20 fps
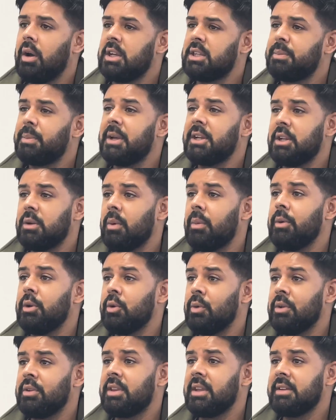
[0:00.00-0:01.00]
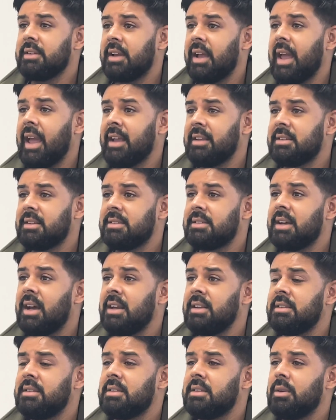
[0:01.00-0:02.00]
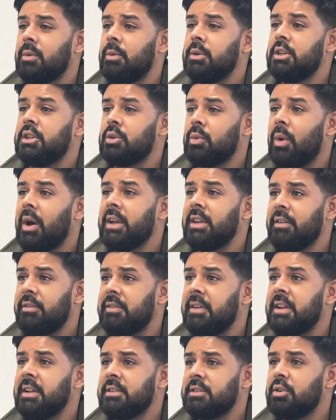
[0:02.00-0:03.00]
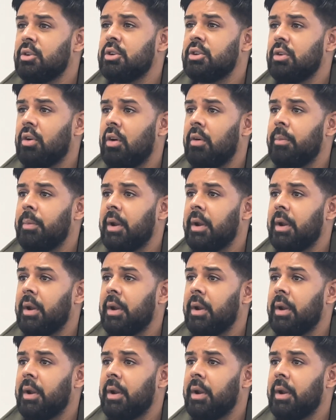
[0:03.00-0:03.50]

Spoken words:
especially when we're doing things like exercise, which is why you're feeling so short of